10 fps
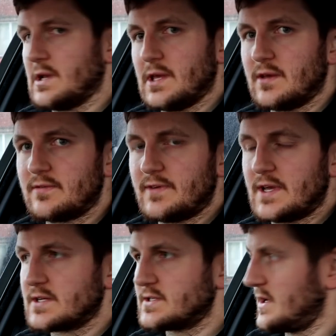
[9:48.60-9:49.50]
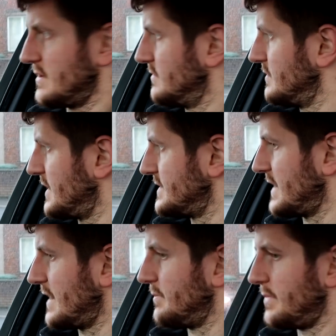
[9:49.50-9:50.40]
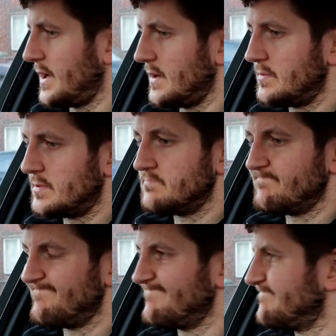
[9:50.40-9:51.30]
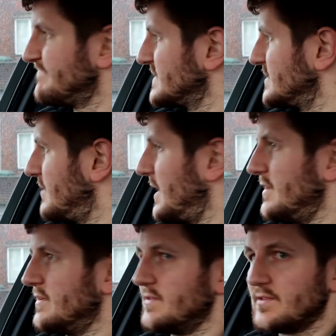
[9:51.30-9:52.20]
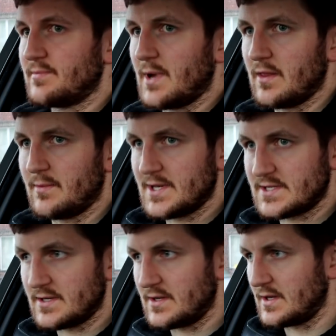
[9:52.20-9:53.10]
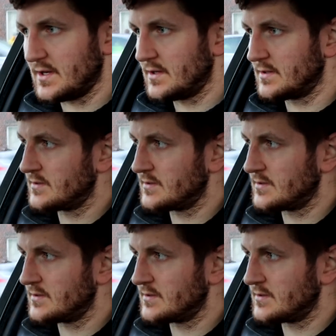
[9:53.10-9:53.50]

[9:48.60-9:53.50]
leak fixed though, that downpipe. It really doesn't smell the best in here.